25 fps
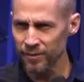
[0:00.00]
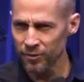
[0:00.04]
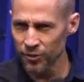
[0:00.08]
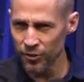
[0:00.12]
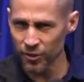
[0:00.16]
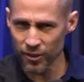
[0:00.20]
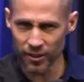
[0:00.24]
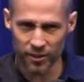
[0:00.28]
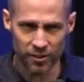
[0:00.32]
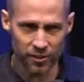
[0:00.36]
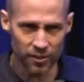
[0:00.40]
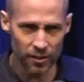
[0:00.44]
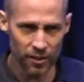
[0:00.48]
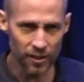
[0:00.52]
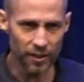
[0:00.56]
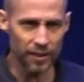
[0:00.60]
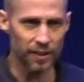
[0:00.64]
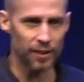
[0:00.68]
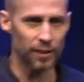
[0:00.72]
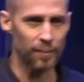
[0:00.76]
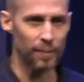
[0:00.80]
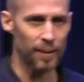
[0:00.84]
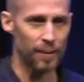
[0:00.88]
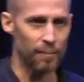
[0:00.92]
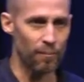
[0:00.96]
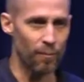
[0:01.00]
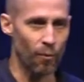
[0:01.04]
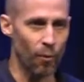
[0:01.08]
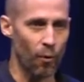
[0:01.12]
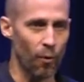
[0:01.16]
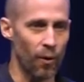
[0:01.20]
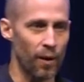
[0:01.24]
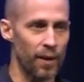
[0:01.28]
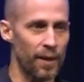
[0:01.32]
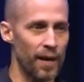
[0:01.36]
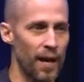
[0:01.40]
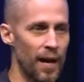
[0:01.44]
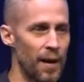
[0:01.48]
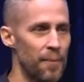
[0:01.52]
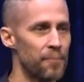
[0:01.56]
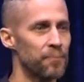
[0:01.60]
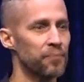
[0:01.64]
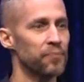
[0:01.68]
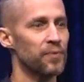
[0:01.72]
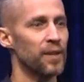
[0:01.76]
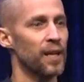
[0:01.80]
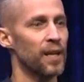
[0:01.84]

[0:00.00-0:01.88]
just a little bit more that